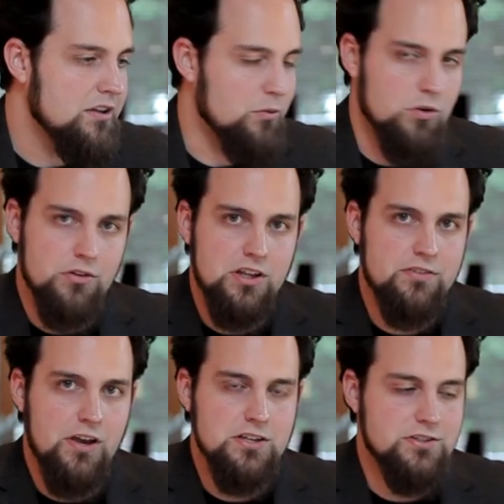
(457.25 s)
The world needs
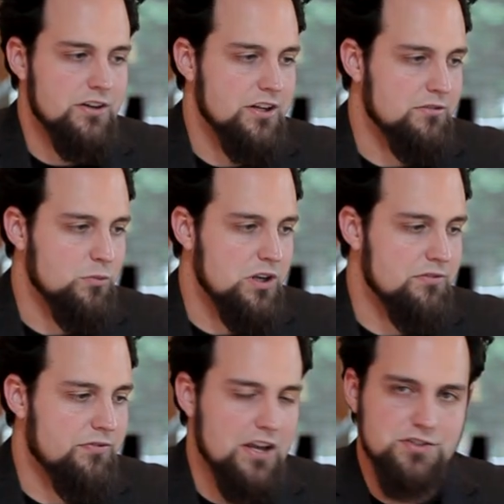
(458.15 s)
fast internet. We need it
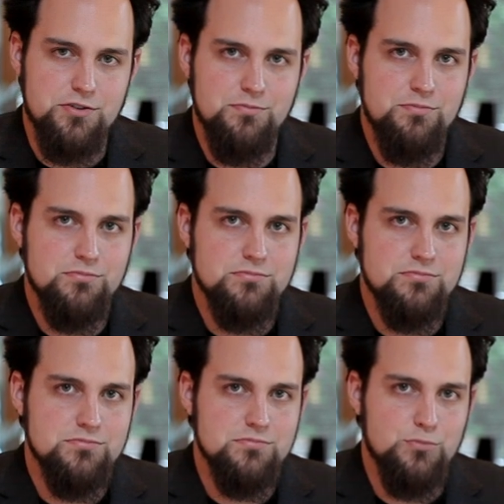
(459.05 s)
faster.
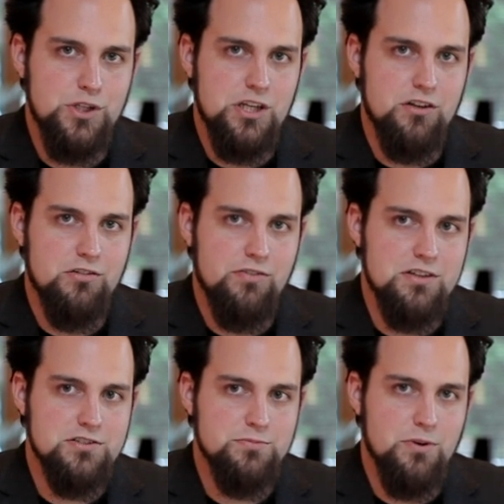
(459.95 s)
We need it as
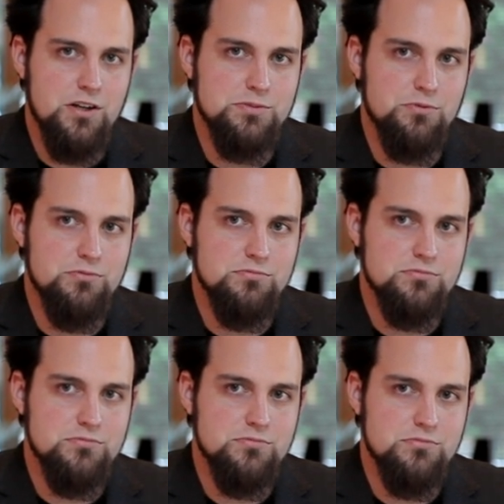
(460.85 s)
fast as possible,
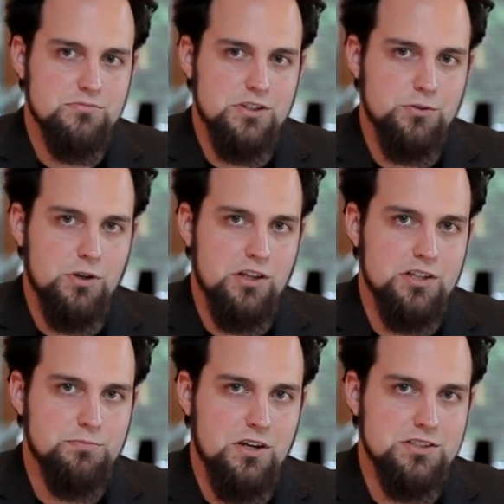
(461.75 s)
as quickly
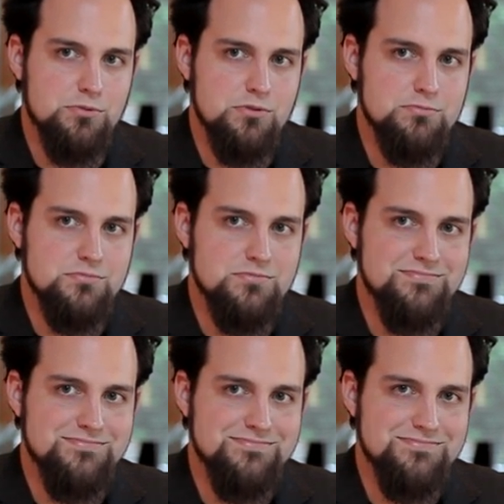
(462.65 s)
as possible.
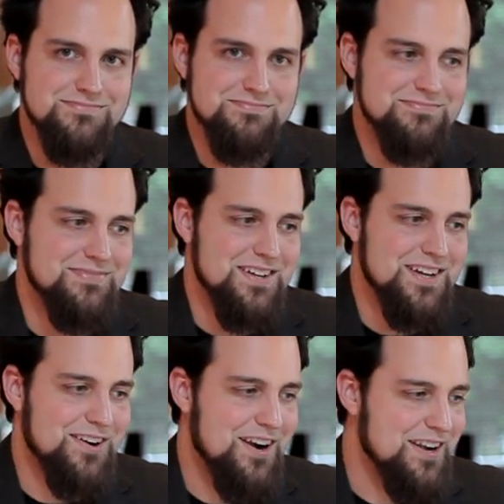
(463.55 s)

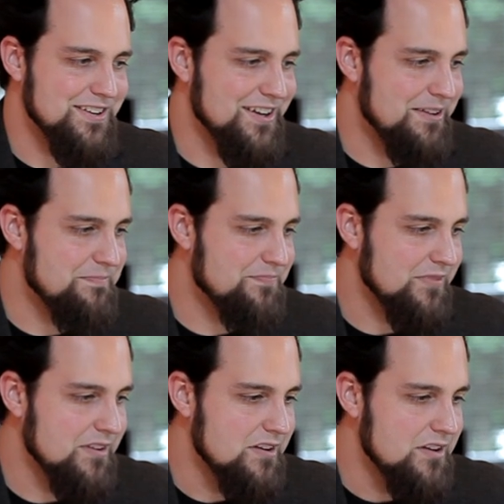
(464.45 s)
All right. Um,
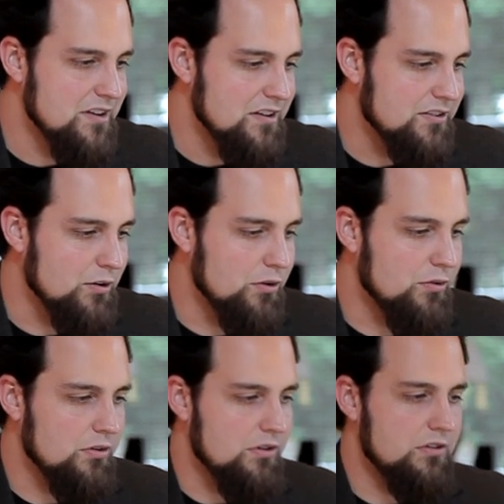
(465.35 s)

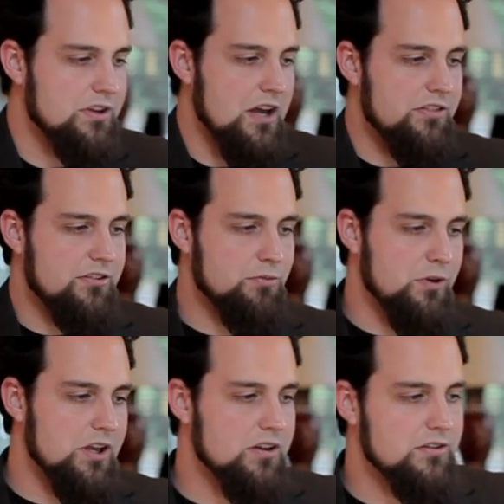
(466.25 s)
so a death this
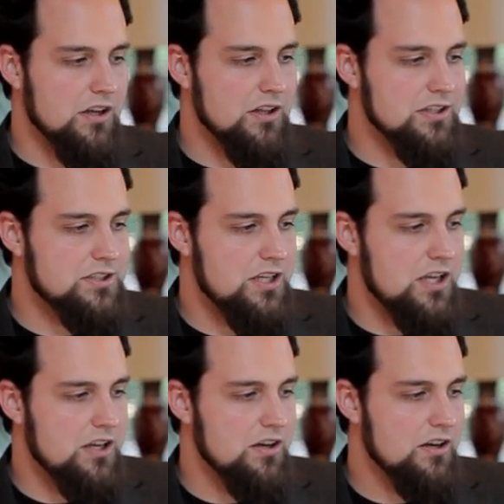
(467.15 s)
week, Douglas C.